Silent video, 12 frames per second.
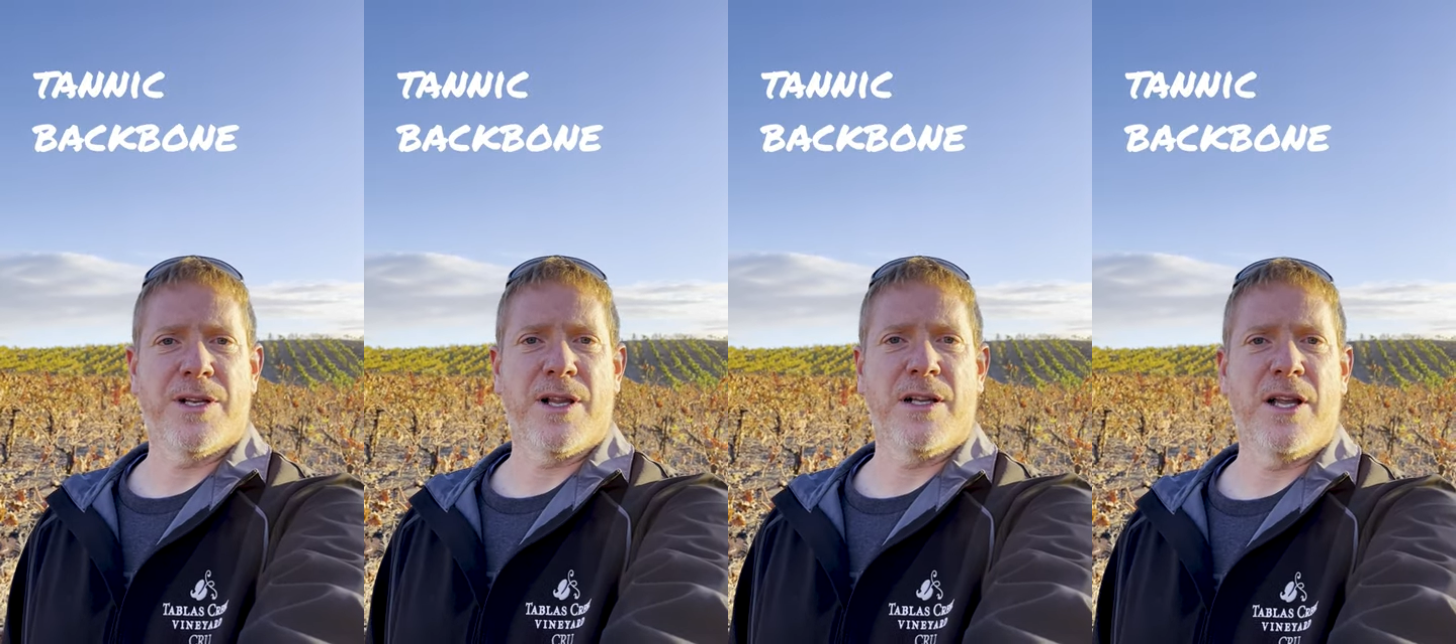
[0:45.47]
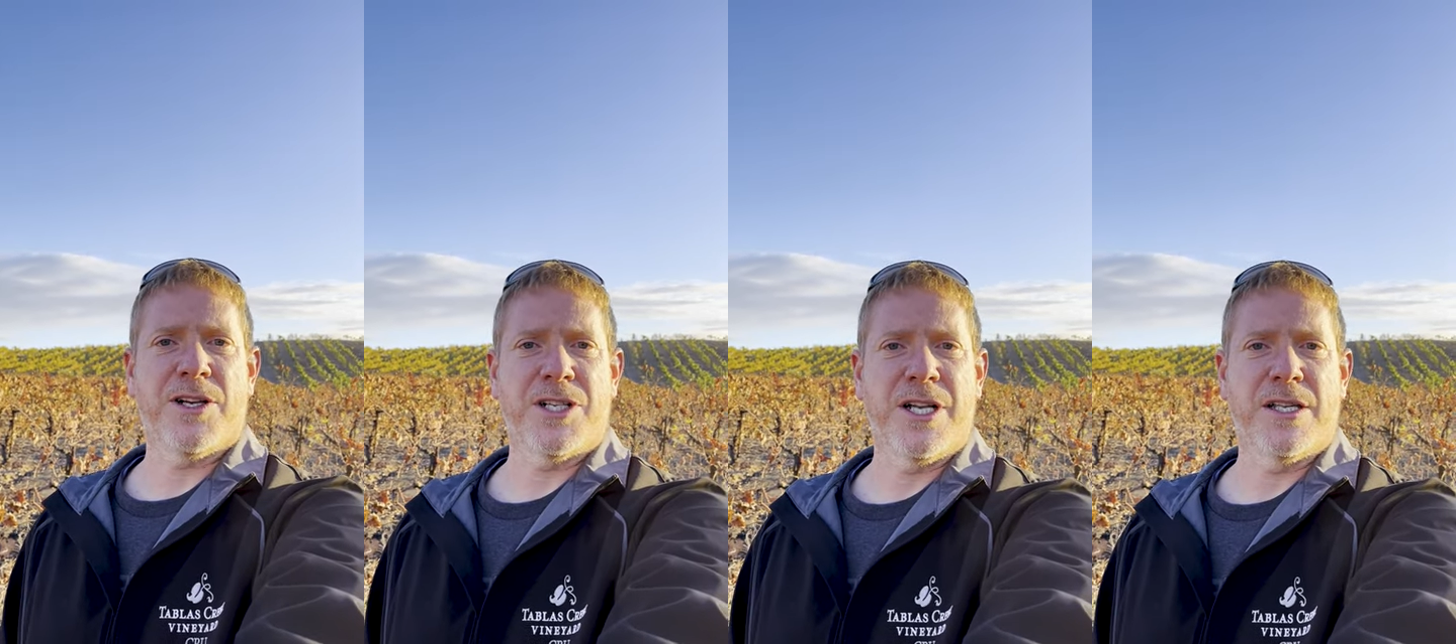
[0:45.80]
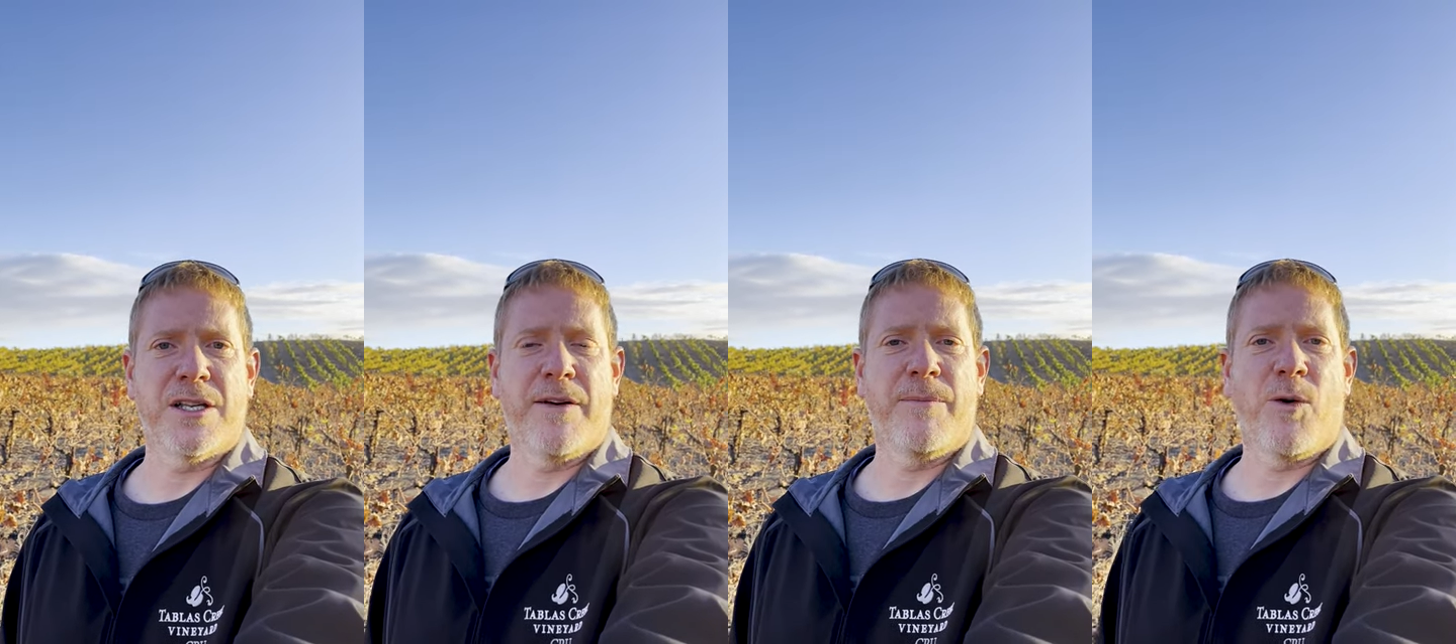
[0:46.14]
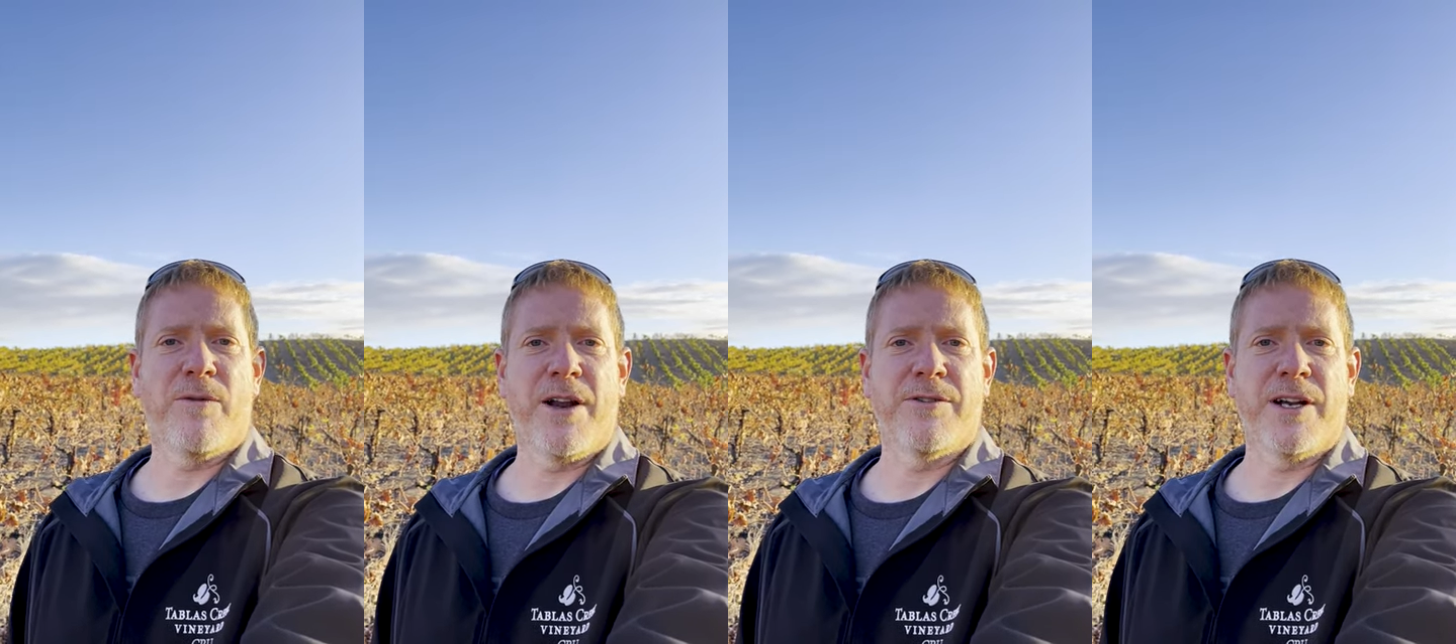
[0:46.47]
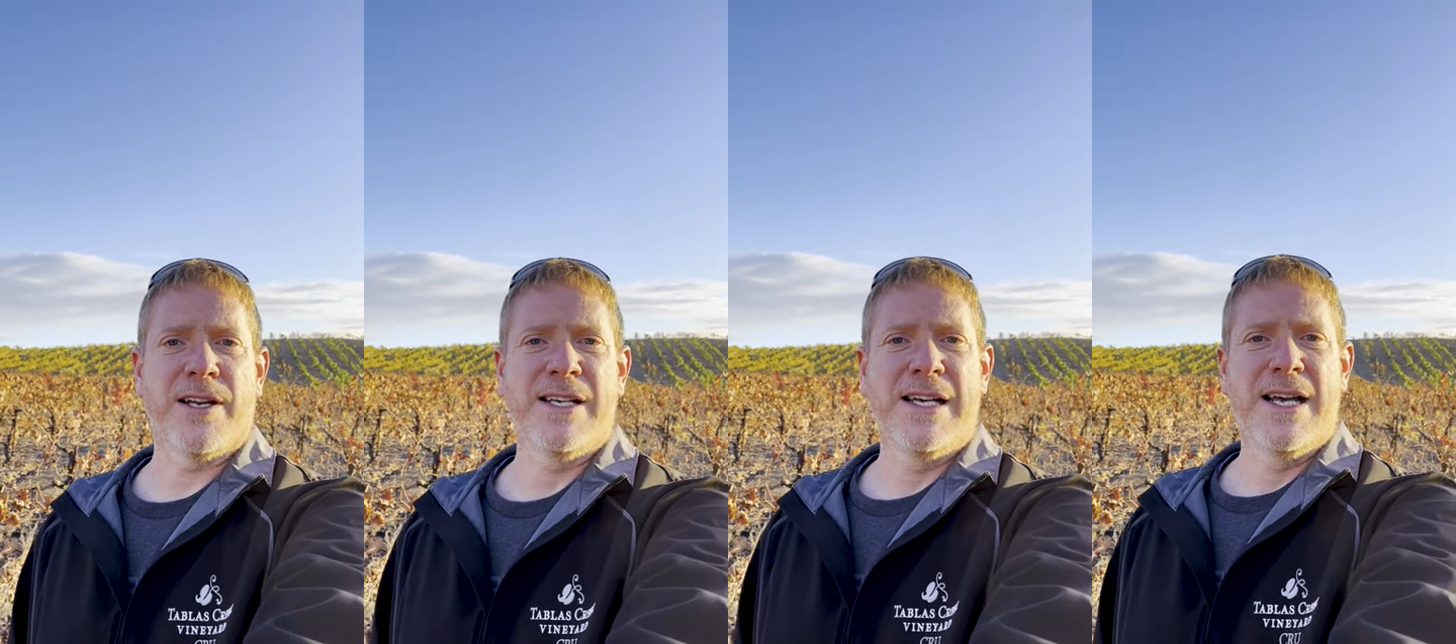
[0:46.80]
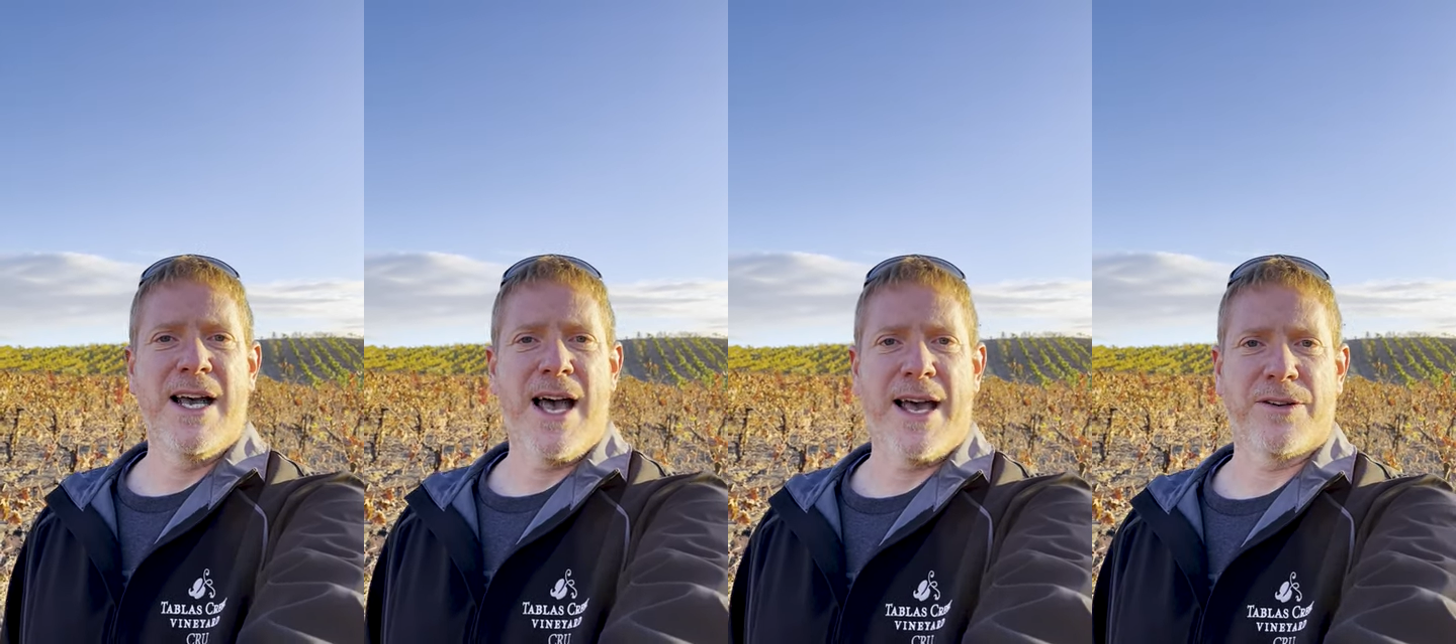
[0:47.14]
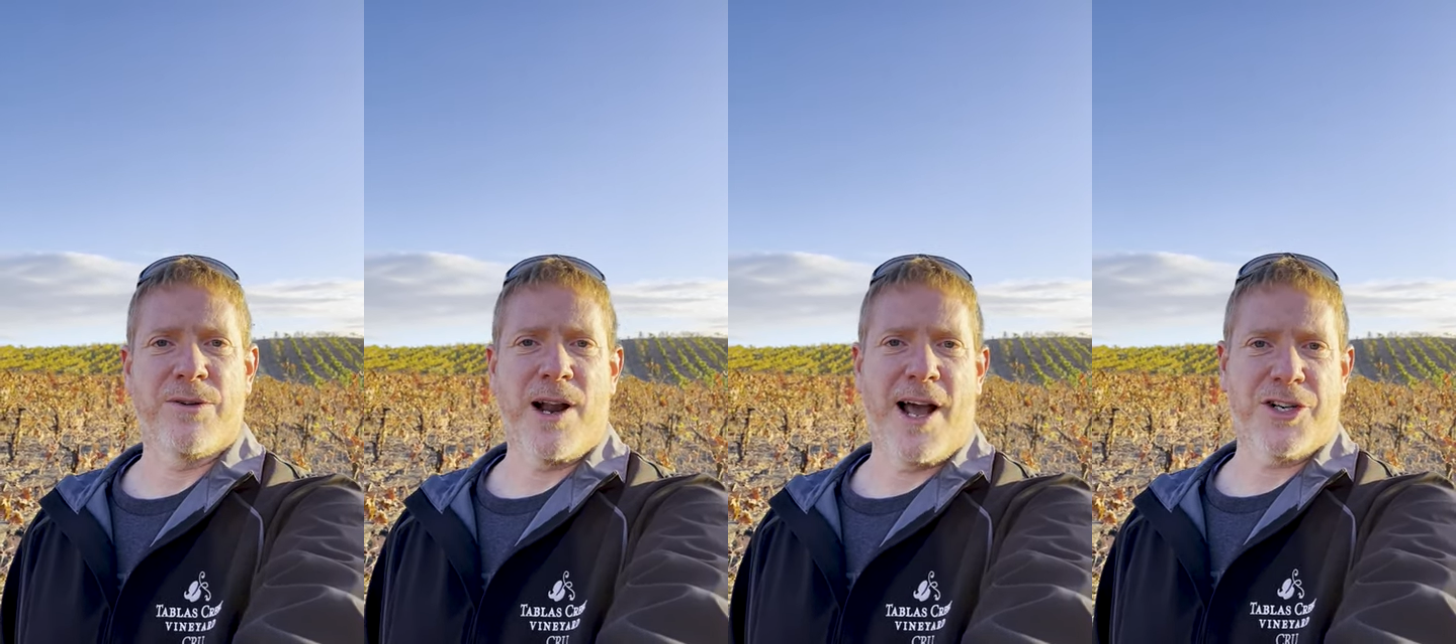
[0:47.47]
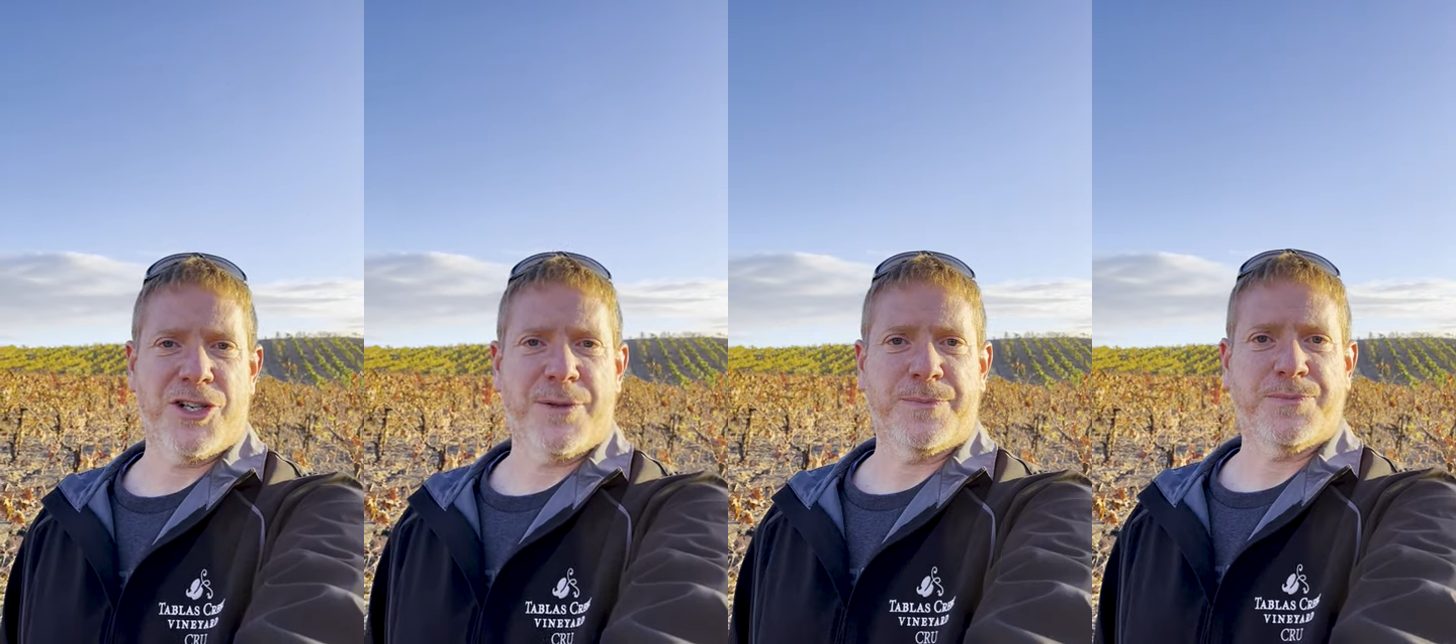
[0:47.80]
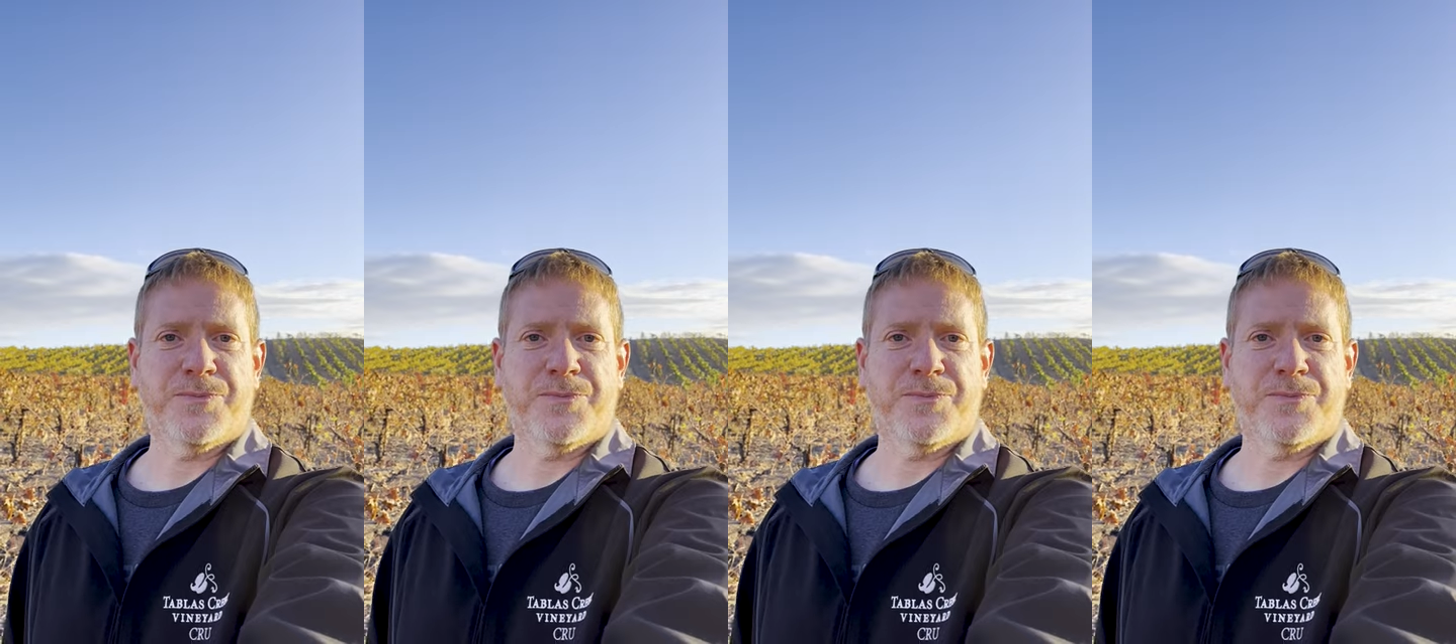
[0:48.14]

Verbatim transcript: to the lushness of Mourvèdre and Grenache.